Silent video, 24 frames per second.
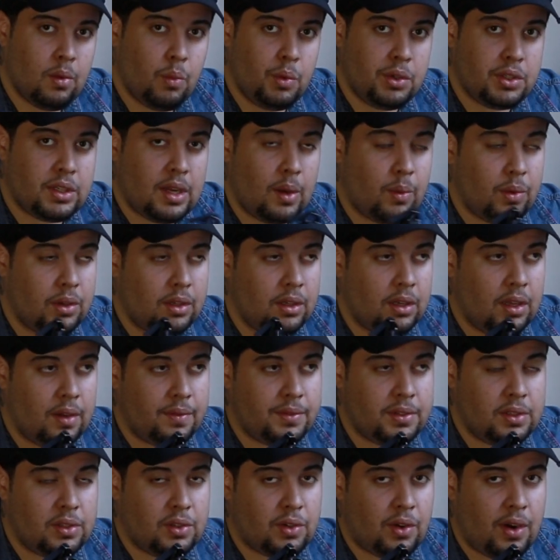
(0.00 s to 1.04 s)
which I would
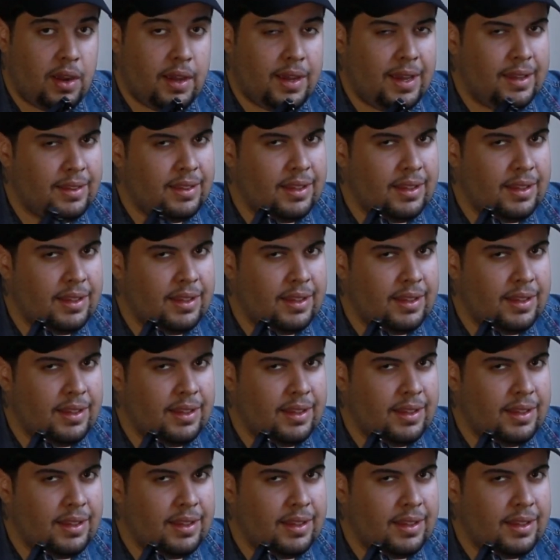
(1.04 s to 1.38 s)
love to try.